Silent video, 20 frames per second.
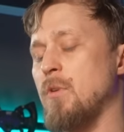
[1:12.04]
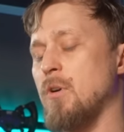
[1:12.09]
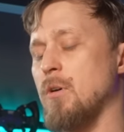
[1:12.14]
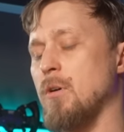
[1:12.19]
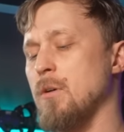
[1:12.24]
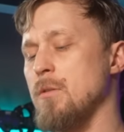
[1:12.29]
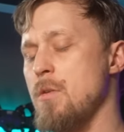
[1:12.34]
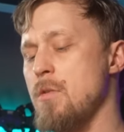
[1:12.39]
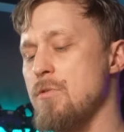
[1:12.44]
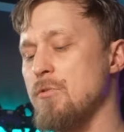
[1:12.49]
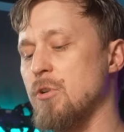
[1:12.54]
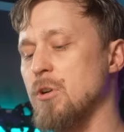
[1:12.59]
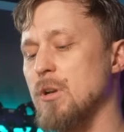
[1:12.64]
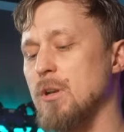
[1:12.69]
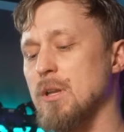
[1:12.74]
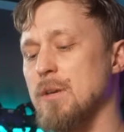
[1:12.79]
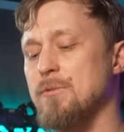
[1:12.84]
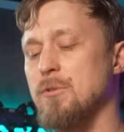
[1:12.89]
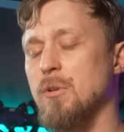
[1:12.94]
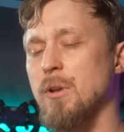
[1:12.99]
on the
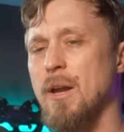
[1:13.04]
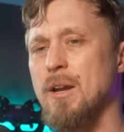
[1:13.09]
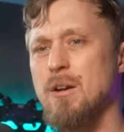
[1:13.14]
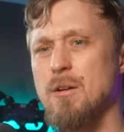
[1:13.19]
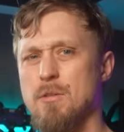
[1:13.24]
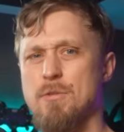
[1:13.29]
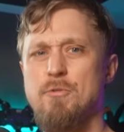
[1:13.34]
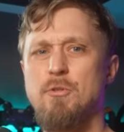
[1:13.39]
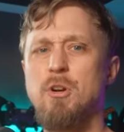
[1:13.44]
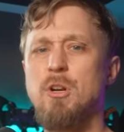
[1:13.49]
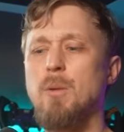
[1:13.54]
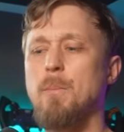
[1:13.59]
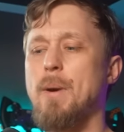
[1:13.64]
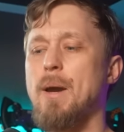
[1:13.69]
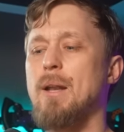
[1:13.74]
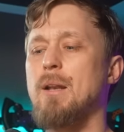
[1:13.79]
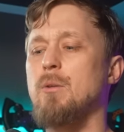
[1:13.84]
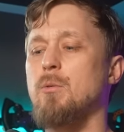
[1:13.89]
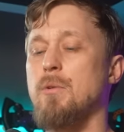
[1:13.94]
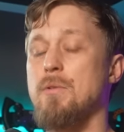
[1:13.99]
throttle. If you like a throttle
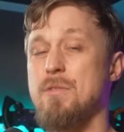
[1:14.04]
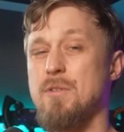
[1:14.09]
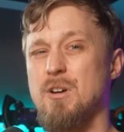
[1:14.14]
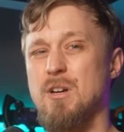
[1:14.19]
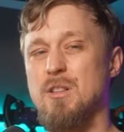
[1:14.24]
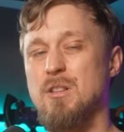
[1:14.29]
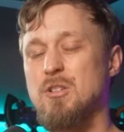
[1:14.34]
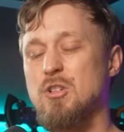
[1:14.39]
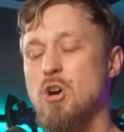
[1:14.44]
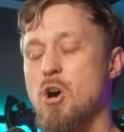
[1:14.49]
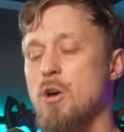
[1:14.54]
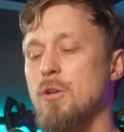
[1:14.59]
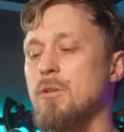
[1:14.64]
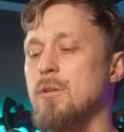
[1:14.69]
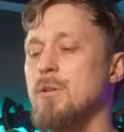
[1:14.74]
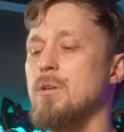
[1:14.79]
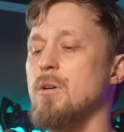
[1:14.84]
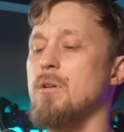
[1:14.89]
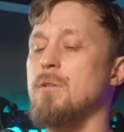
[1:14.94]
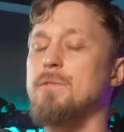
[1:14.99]
pedal with a
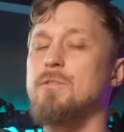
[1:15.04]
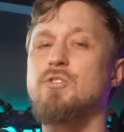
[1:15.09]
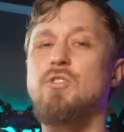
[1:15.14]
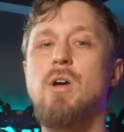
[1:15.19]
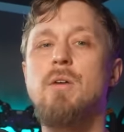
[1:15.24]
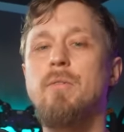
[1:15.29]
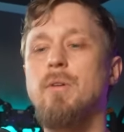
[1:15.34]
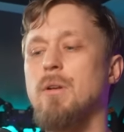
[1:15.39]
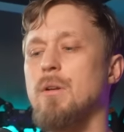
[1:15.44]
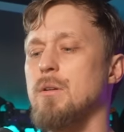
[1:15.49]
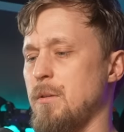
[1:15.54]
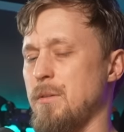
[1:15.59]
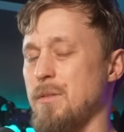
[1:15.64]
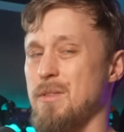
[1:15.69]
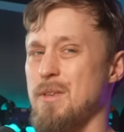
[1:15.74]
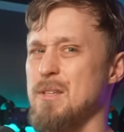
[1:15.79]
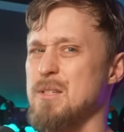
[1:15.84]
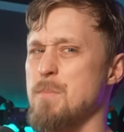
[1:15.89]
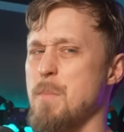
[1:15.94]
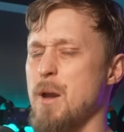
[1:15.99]
ton of travel,
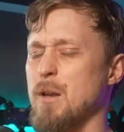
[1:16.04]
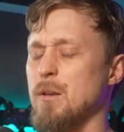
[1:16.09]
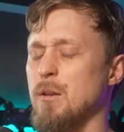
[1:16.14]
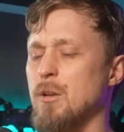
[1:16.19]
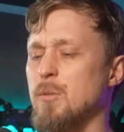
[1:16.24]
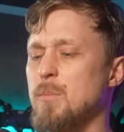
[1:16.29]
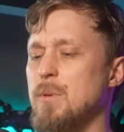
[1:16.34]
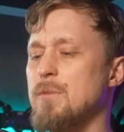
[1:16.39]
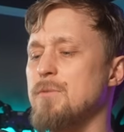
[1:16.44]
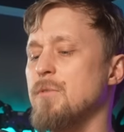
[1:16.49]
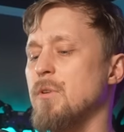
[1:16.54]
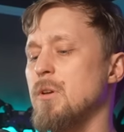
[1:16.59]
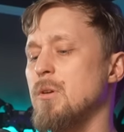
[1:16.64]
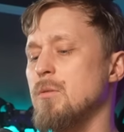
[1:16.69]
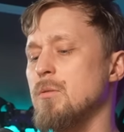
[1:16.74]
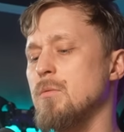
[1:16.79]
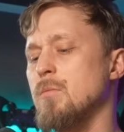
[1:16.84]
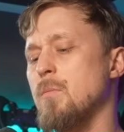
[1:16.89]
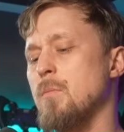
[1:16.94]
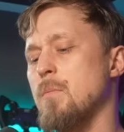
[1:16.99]
these might not be for
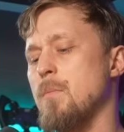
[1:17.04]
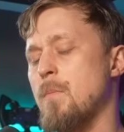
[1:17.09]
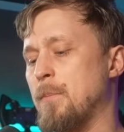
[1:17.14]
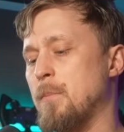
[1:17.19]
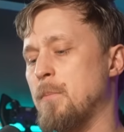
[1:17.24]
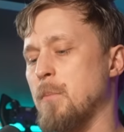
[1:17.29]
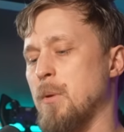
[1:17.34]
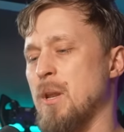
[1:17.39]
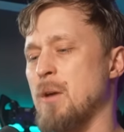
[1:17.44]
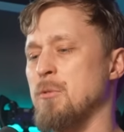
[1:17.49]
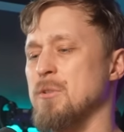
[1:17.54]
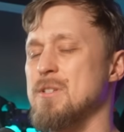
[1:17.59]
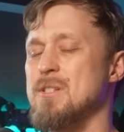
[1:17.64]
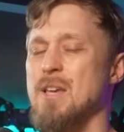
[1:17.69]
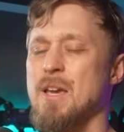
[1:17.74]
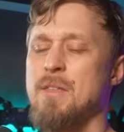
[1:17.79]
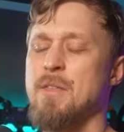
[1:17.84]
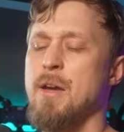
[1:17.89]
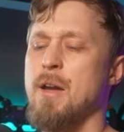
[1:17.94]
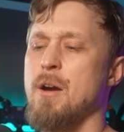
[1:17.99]
you. But I would
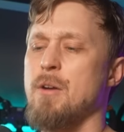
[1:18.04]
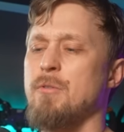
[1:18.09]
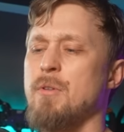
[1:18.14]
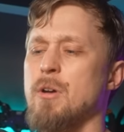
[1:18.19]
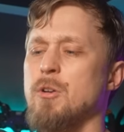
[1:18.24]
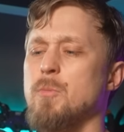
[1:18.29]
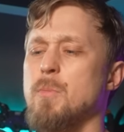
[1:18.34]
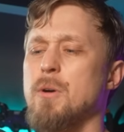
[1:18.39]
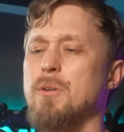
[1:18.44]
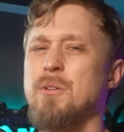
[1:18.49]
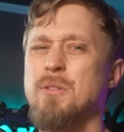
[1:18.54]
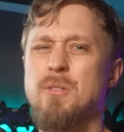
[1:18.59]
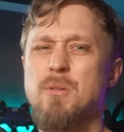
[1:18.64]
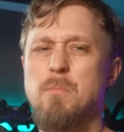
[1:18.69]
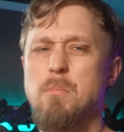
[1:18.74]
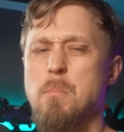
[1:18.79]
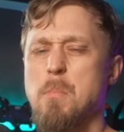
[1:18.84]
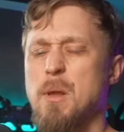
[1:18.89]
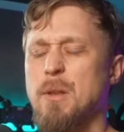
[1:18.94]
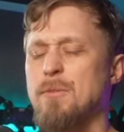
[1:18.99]
say they are around about in the
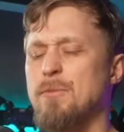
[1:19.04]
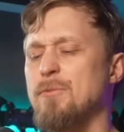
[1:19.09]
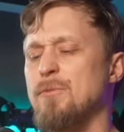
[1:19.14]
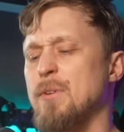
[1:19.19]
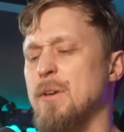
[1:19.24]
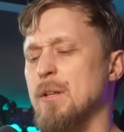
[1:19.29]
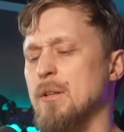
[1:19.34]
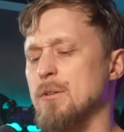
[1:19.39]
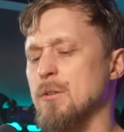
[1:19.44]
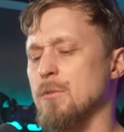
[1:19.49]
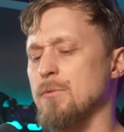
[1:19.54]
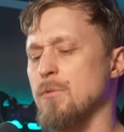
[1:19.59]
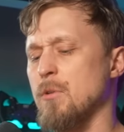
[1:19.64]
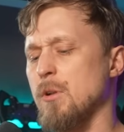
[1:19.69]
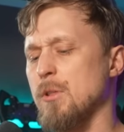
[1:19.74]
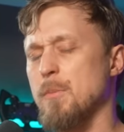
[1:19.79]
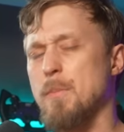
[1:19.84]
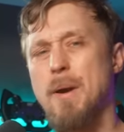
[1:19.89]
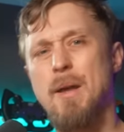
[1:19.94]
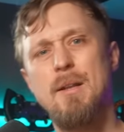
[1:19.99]
midfield of
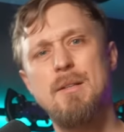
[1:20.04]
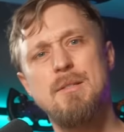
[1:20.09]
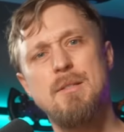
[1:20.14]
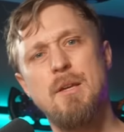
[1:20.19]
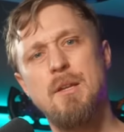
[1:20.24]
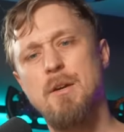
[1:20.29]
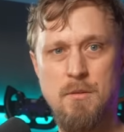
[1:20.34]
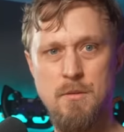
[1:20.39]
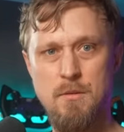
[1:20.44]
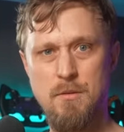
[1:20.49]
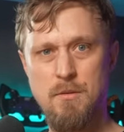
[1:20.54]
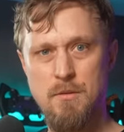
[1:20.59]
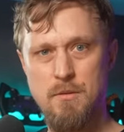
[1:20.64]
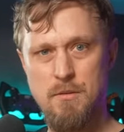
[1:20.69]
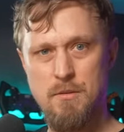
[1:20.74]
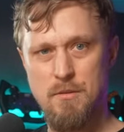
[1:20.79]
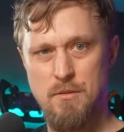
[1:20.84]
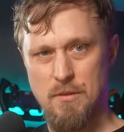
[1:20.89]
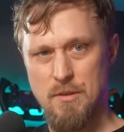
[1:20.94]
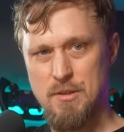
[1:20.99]
all the pedals that I've
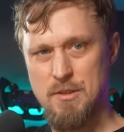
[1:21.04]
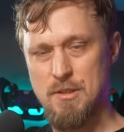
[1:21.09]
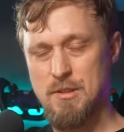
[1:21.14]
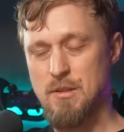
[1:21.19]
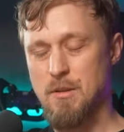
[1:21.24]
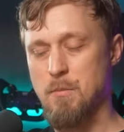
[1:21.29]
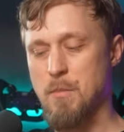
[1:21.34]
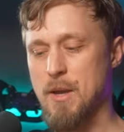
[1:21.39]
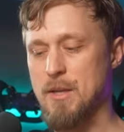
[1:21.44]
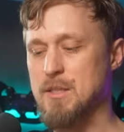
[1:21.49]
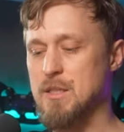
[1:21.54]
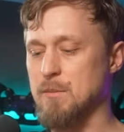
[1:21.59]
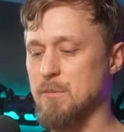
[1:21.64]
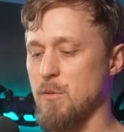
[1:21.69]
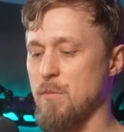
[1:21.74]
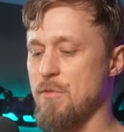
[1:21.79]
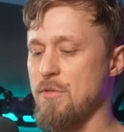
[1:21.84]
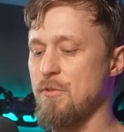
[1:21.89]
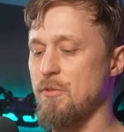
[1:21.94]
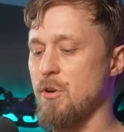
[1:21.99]
tried. This is the
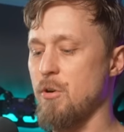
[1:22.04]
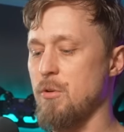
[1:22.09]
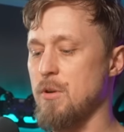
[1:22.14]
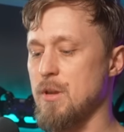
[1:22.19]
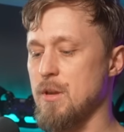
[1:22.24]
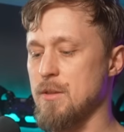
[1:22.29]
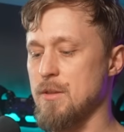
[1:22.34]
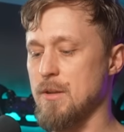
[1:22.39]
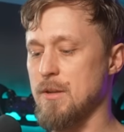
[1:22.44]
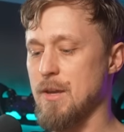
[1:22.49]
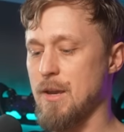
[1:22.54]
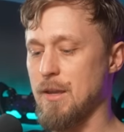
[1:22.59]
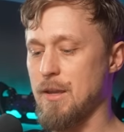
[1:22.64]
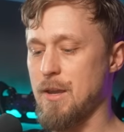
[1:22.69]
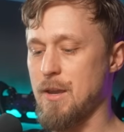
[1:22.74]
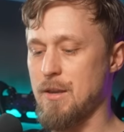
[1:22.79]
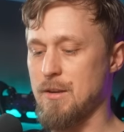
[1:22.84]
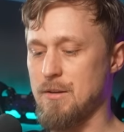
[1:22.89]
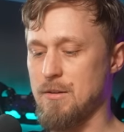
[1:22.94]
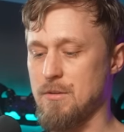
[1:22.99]
maximum throw here that I
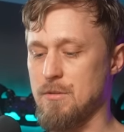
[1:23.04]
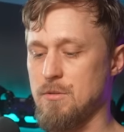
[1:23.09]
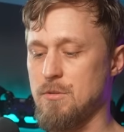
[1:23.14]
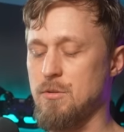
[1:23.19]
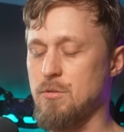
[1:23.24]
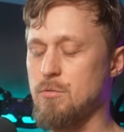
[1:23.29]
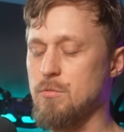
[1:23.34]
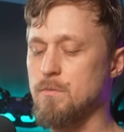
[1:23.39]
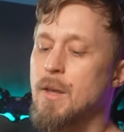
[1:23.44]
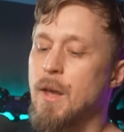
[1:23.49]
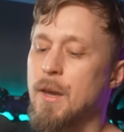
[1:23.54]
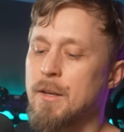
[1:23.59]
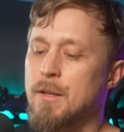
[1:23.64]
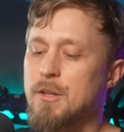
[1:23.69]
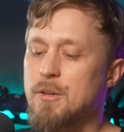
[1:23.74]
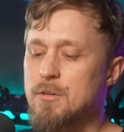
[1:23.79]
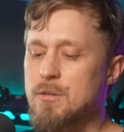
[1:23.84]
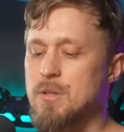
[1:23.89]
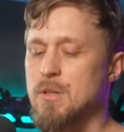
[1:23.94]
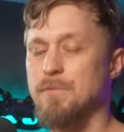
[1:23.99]
can do. And it
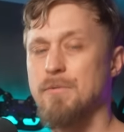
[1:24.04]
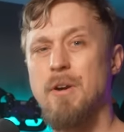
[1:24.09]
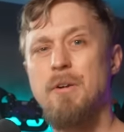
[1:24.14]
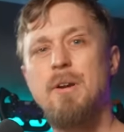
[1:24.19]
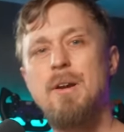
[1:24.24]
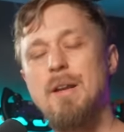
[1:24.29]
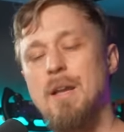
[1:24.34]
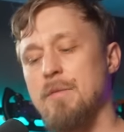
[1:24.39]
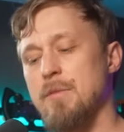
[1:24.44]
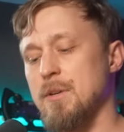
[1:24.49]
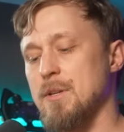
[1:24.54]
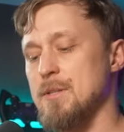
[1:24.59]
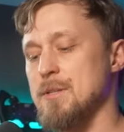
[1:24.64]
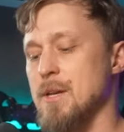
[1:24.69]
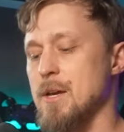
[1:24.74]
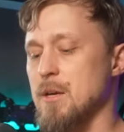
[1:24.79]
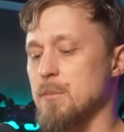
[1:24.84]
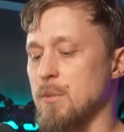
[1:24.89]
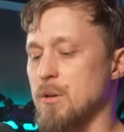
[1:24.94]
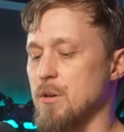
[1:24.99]
uses a very clever
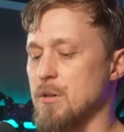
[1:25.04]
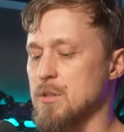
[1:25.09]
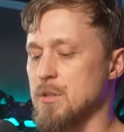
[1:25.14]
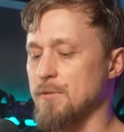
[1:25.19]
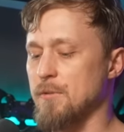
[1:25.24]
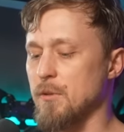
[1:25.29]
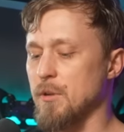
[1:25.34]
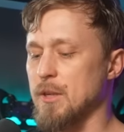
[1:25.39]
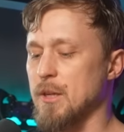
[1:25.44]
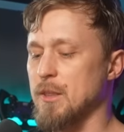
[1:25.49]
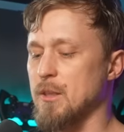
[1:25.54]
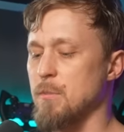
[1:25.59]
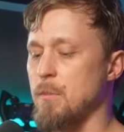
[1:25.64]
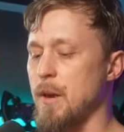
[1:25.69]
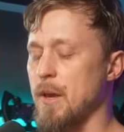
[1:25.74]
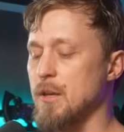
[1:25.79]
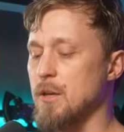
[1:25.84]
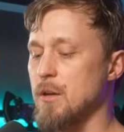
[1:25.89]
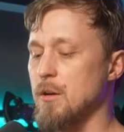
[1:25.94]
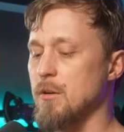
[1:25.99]
design because if you look at the
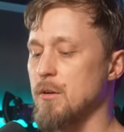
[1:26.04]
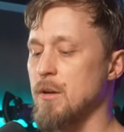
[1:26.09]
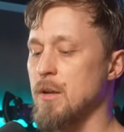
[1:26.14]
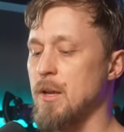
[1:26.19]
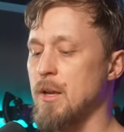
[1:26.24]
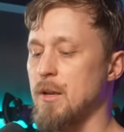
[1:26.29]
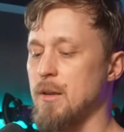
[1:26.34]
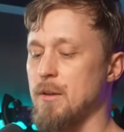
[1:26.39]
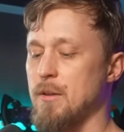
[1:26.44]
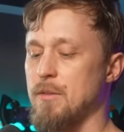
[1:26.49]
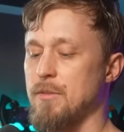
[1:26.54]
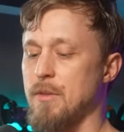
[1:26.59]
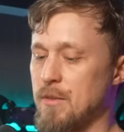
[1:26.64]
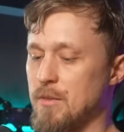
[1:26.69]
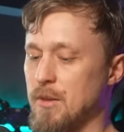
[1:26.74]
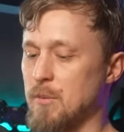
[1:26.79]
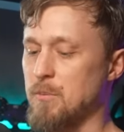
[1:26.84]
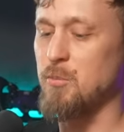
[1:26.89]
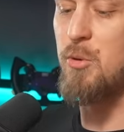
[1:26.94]
back here, they use